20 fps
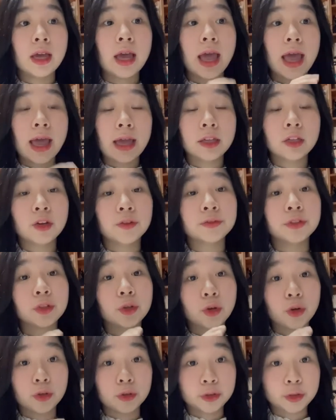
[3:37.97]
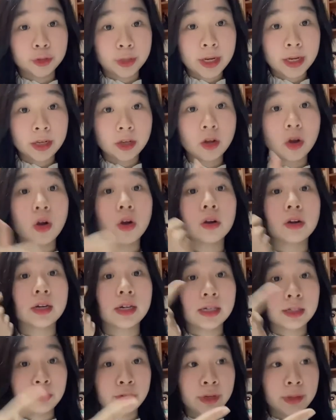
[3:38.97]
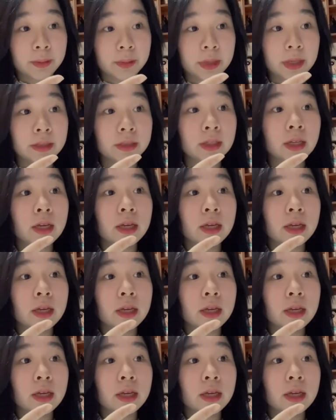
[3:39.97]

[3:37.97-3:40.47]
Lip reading: end of the contract or agreement